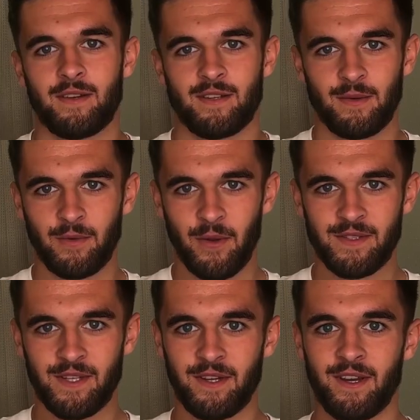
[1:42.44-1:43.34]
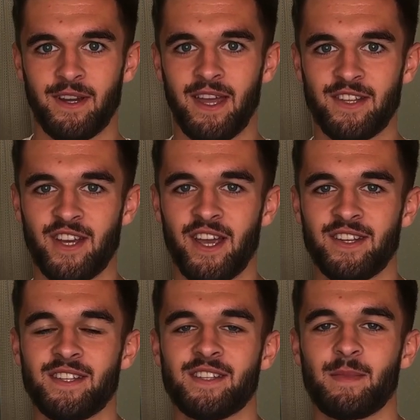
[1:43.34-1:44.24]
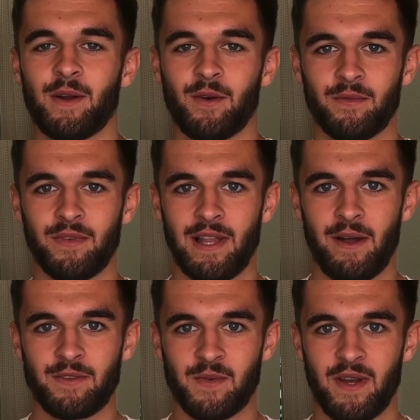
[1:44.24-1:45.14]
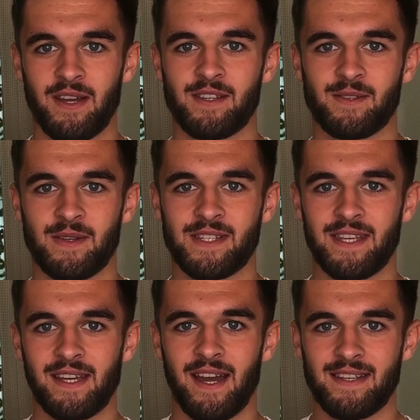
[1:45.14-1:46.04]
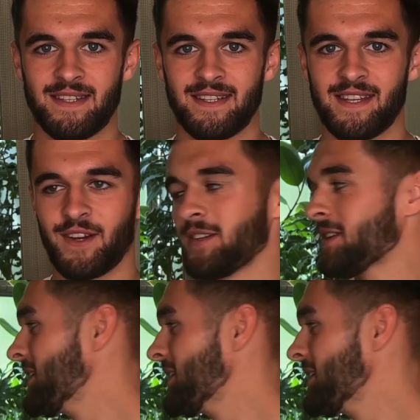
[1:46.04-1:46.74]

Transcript: So I'm going to get changed into my comfy loungewear, so I'll see you guys in a second.